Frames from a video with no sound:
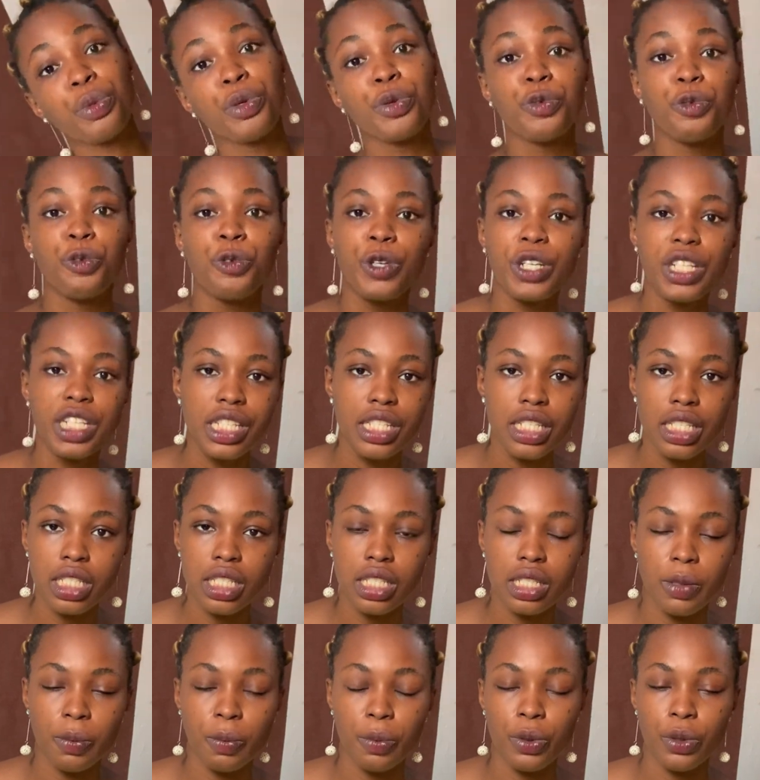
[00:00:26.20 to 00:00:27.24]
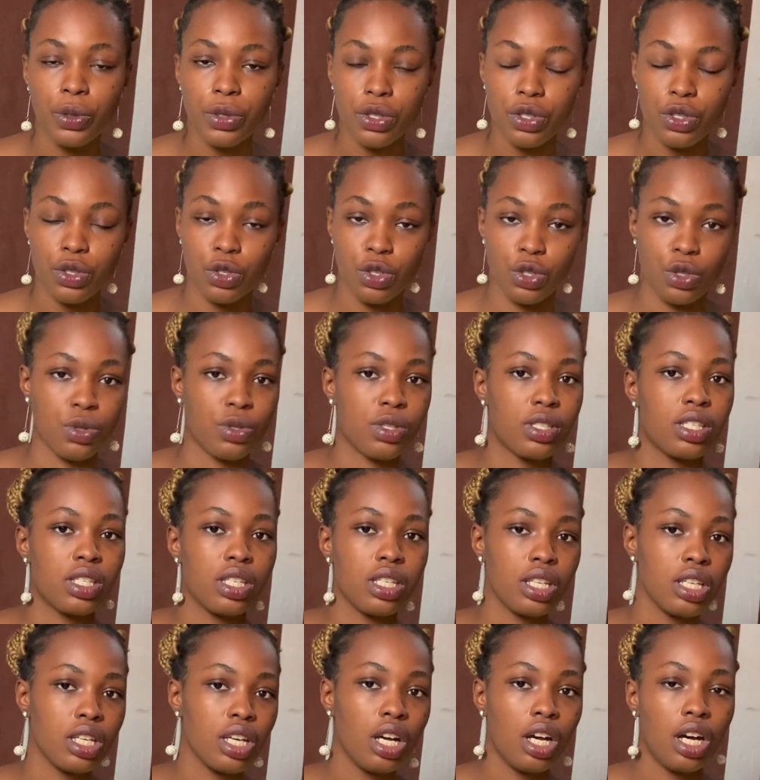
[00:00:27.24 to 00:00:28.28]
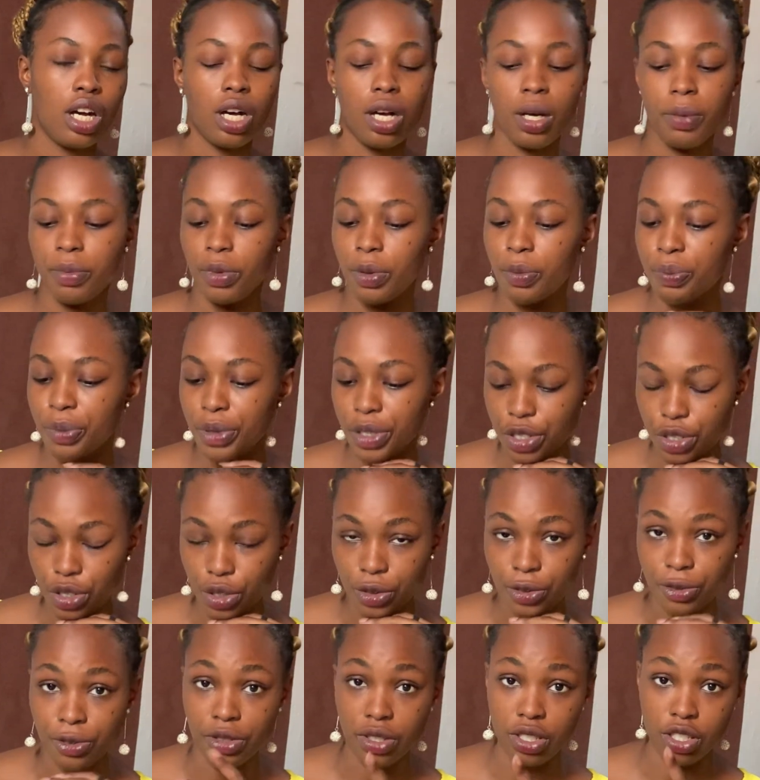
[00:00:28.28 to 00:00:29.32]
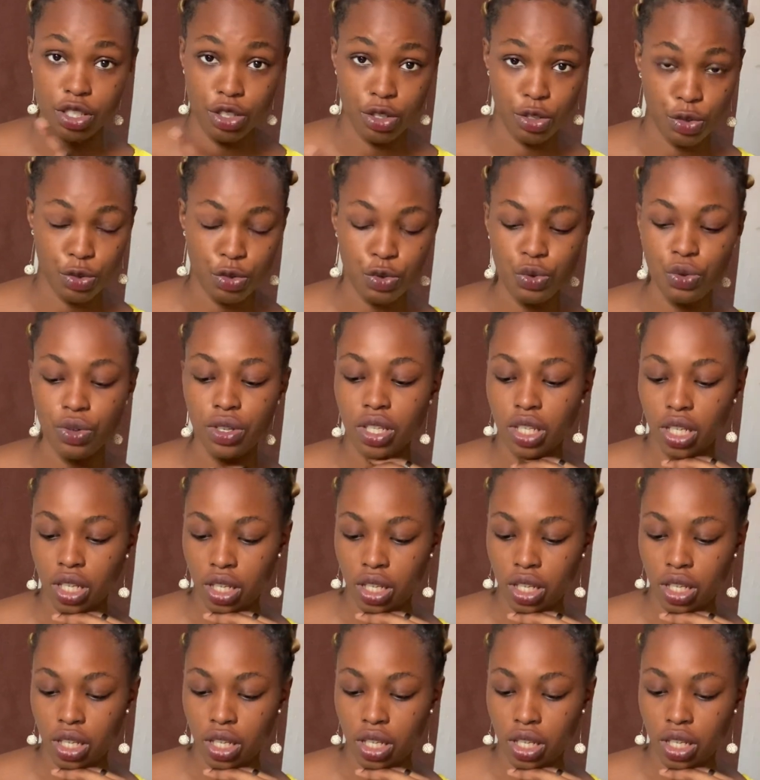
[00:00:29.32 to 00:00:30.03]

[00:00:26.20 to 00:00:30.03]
to be reading the post. You should see a picture of it in your screen